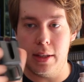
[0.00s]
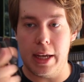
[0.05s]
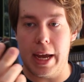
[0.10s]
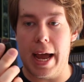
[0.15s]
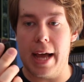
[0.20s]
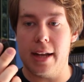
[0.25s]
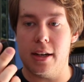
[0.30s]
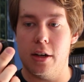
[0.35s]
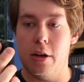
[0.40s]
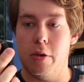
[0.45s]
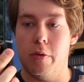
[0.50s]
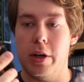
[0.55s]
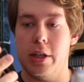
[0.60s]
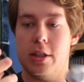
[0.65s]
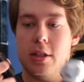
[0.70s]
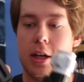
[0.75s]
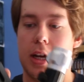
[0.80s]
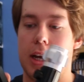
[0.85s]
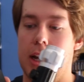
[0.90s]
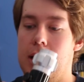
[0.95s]
They had an
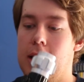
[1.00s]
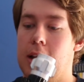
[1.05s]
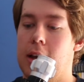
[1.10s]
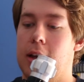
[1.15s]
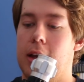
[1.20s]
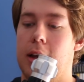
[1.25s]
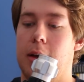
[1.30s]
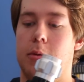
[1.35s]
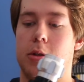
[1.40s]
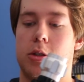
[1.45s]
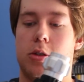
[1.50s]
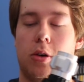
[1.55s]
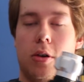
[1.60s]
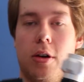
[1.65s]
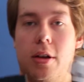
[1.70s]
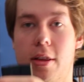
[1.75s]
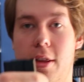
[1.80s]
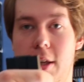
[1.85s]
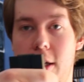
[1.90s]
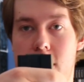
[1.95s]
originally, it was
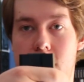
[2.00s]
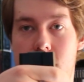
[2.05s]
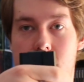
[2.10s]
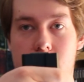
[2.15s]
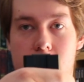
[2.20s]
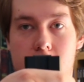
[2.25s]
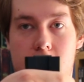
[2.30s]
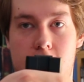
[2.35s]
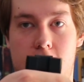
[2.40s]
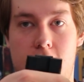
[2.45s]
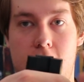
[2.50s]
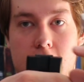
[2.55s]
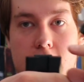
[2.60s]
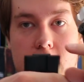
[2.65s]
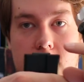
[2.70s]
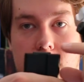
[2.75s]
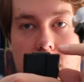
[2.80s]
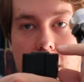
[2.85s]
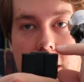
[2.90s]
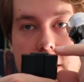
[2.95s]
sort of this
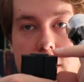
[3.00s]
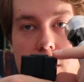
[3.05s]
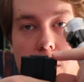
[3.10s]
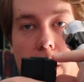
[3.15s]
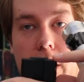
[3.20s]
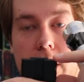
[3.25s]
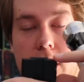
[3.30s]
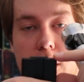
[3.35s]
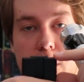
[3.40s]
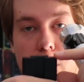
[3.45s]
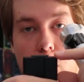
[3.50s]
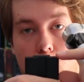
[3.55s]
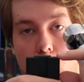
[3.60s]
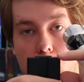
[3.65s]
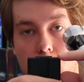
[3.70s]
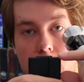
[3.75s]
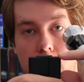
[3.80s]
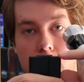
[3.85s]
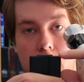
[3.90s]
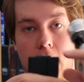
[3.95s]
size, quite
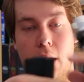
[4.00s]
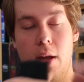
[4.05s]
small,